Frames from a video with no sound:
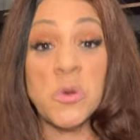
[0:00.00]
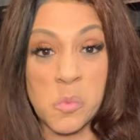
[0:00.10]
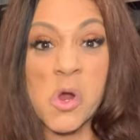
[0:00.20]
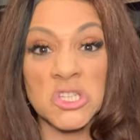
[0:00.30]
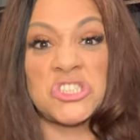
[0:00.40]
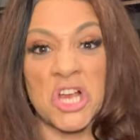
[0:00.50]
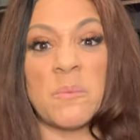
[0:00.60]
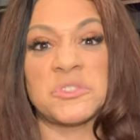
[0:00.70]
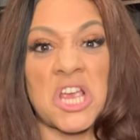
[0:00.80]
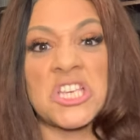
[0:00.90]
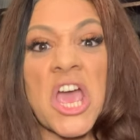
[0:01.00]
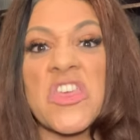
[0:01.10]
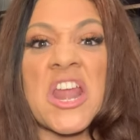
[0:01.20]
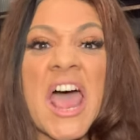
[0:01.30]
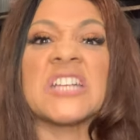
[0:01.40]
We'll jump
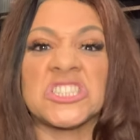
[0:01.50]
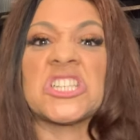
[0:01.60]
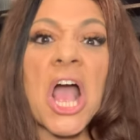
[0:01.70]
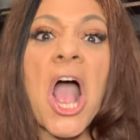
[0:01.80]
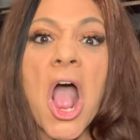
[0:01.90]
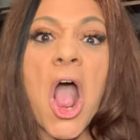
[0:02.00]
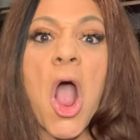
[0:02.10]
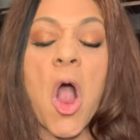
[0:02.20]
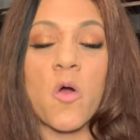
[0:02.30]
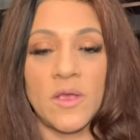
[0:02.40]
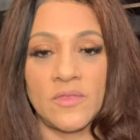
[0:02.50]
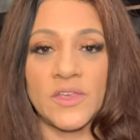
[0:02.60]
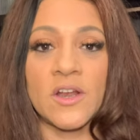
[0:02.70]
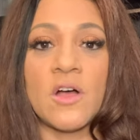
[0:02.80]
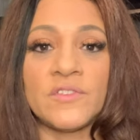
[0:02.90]
together. Let's go.
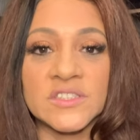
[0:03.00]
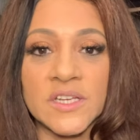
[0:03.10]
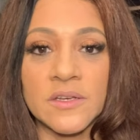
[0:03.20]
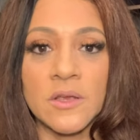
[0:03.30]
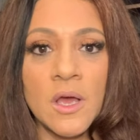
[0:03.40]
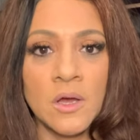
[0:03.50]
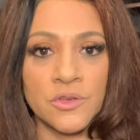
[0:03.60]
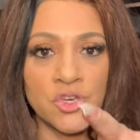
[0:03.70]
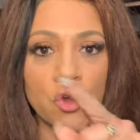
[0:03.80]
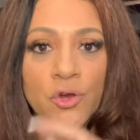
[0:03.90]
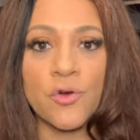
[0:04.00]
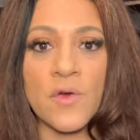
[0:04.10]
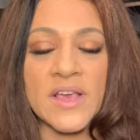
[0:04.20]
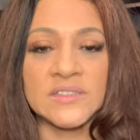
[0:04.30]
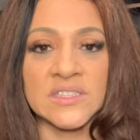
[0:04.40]
Then all of a sudden, you're
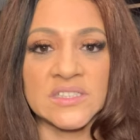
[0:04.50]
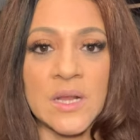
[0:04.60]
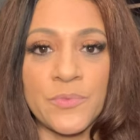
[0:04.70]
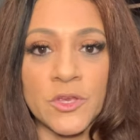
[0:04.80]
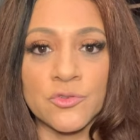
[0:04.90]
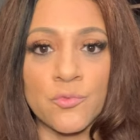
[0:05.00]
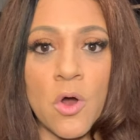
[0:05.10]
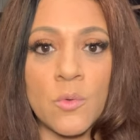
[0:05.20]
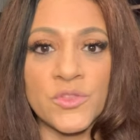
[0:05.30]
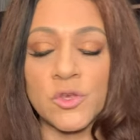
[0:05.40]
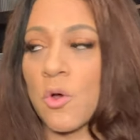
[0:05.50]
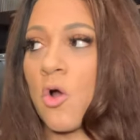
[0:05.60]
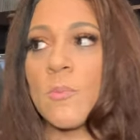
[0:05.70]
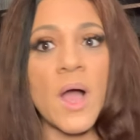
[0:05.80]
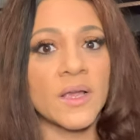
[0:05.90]
crazy. Something is wrong with you.
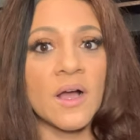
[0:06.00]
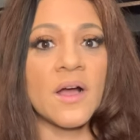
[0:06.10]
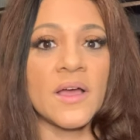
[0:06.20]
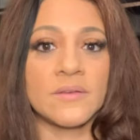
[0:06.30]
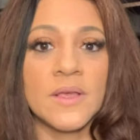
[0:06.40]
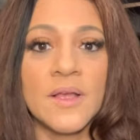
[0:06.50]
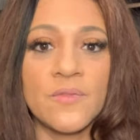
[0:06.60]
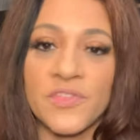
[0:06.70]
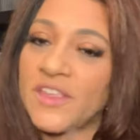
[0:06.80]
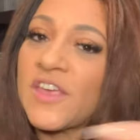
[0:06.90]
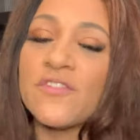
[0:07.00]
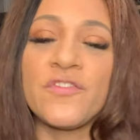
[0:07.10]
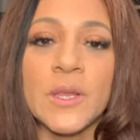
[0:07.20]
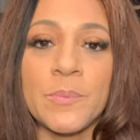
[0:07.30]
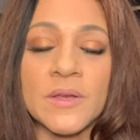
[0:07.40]
Oh my God. Then they
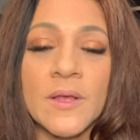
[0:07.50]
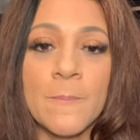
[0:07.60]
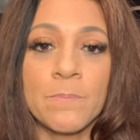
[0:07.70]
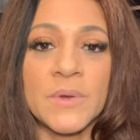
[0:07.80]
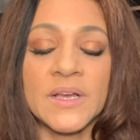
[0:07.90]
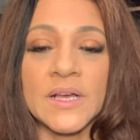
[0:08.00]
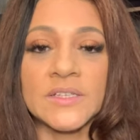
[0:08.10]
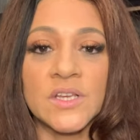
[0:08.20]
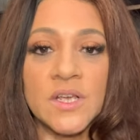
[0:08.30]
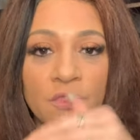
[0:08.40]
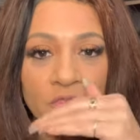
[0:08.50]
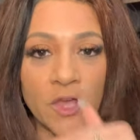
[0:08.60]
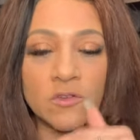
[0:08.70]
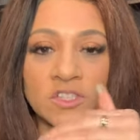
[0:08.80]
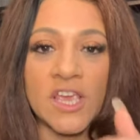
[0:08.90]
flip it because
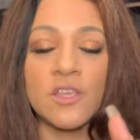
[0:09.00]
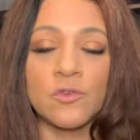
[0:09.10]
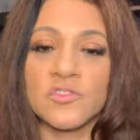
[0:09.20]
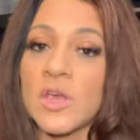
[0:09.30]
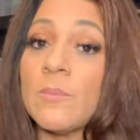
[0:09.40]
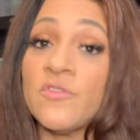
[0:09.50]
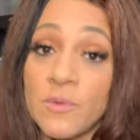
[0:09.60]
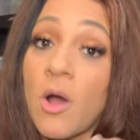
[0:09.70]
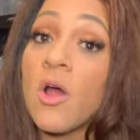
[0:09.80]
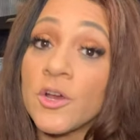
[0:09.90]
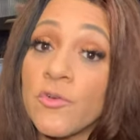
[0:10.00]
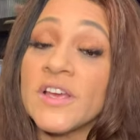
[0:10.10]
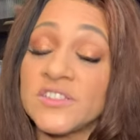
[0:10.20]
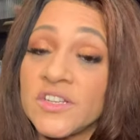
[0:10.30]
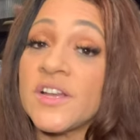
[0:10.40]
they'll take you. Some of them are
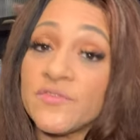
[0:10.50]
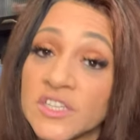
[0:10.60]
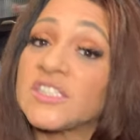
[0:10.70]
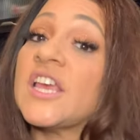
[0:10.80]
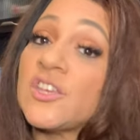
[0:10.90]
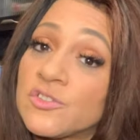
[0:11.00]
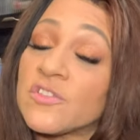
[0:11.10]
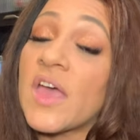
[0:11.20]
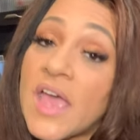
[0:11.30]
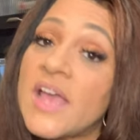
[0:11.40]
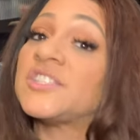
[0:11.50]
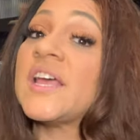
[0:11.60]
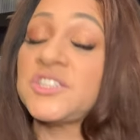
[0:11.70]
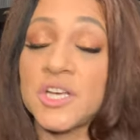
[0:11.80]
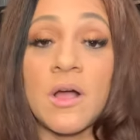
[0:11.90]
crazy enough to take you to the edge
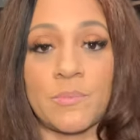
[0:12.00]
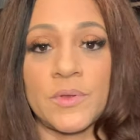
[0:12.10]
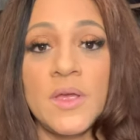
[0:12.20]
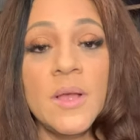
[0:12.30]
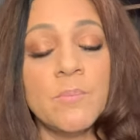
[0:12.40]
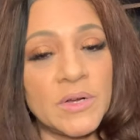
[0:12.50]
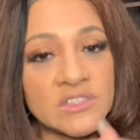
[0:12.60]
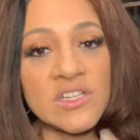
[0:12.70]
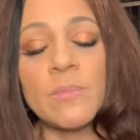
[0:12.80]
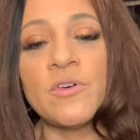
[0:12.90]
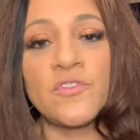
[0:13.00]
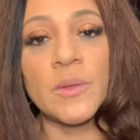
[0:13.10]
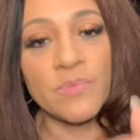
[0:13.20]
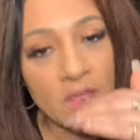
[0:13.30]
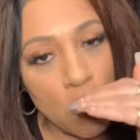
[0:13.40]
and jump, but some of
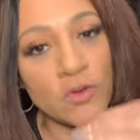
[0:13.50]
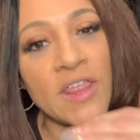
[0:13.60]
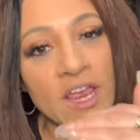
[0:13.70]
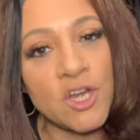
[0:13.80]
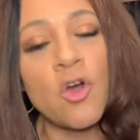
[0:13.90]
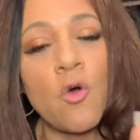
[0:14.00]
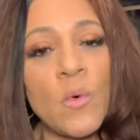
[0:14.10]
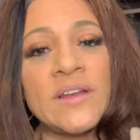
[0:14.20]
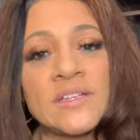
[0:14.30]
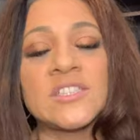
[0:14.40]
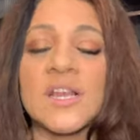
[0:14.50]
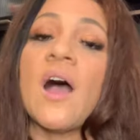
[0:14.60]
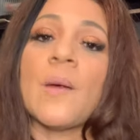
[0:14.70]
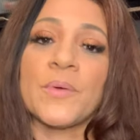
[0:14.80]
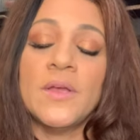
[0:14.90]
them, they'll, they know when to
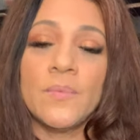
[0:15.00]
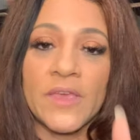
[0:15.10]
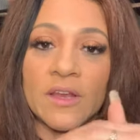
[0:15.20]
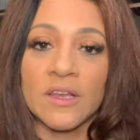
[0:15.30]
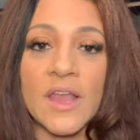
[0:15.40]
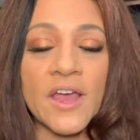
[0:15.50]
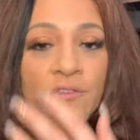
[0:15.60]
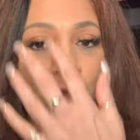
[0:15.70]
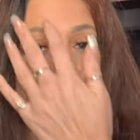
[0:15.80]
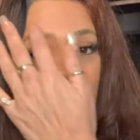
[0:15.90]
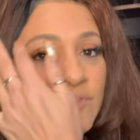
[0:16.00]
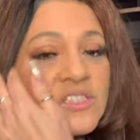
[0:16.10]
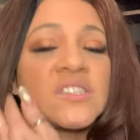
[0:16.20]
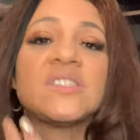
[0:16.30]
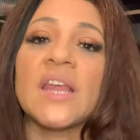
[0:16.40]
stop. And a lot of you have to
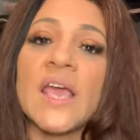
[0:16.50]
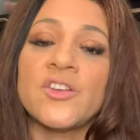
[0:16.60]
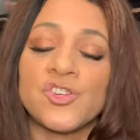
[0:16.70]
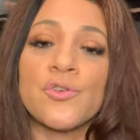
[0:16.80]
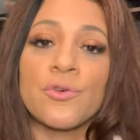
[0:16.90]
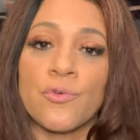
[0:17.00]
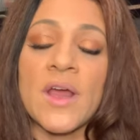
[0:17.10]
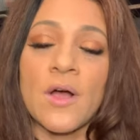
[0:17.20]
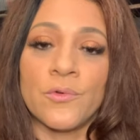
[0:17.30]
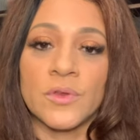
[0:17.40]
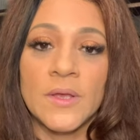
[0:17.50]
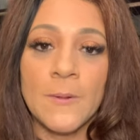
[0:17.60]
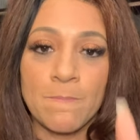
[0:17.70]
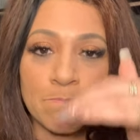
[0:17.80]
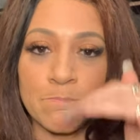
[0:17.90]
stand your ground,
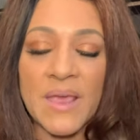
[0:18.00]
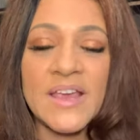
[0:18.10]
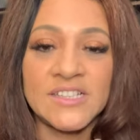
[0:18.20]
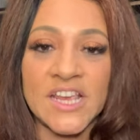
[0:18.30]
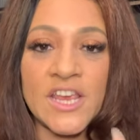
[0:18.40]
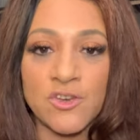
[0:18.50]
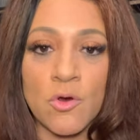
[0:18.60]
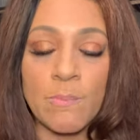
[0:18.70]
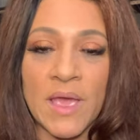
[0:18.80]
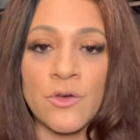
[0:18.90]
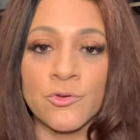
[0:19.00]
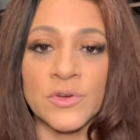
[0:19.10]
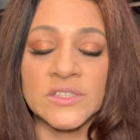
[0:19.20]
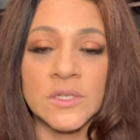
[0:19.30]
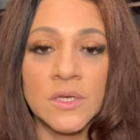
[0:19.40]
maintain your
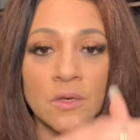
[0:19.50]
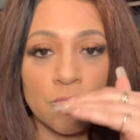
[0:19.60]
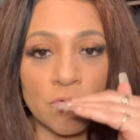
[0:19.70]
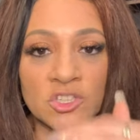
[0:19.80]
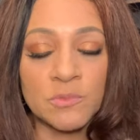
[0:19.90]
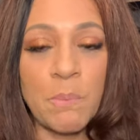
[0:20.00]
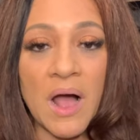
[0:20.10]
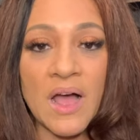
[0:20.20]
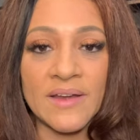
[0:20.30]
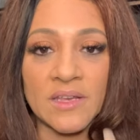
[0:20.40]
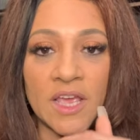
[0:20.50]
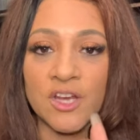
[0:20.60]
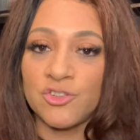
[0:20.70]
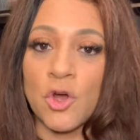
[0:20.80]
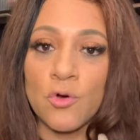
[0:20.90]
boundaries, respond
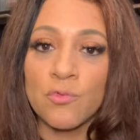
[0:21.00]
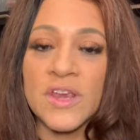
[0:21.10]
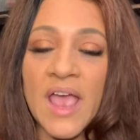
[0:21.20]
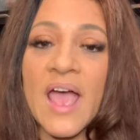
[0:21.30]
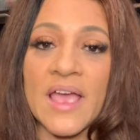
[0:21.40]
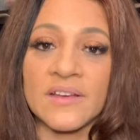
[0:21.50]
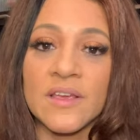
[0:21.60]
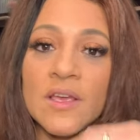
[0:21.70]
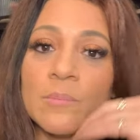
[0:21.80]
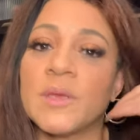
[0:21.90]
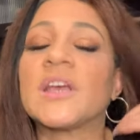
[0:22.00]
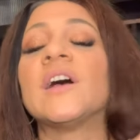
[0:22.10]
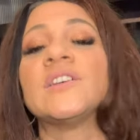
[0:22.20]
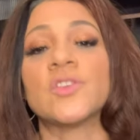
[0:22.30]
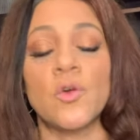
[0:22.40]
and don't react
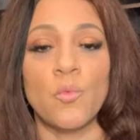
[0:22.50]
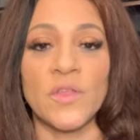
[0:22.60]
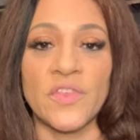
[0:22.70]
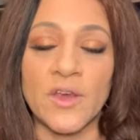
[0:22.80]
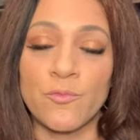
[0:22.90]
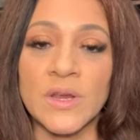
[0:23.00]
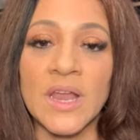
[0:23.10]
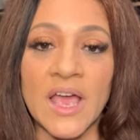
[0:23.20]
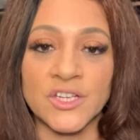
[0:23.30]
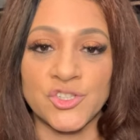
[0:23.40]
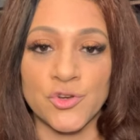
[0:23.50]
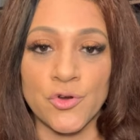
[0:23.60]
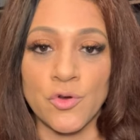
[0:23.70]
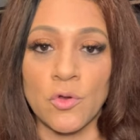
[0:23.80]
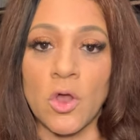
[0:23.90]
because when they realize you're
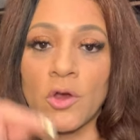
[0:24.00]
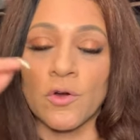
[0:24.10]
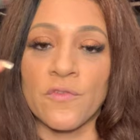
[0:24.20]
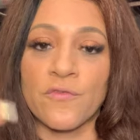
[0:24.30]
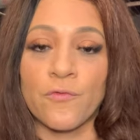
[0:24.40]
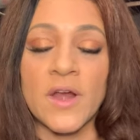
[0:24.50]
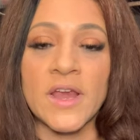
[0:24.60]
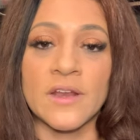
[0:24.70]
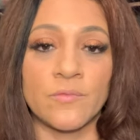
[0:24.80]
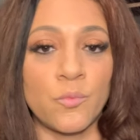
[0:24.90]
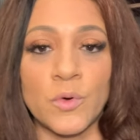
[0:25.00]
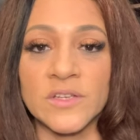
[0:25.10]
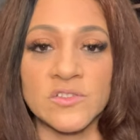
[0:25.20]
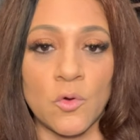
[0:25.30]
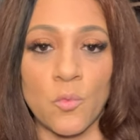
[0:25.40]
no longer afraid,
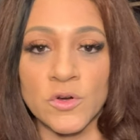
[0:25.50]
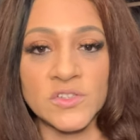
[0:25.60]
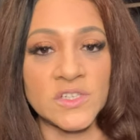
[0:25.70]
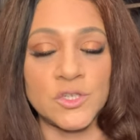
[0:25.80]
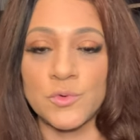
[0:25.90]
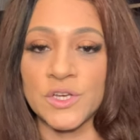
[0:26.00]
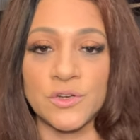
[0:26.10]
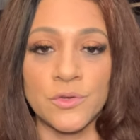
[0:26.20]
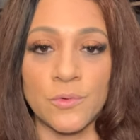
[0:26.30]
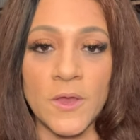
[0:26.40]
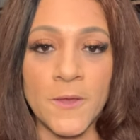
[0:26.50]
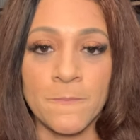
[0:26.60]
what's the worst you can do?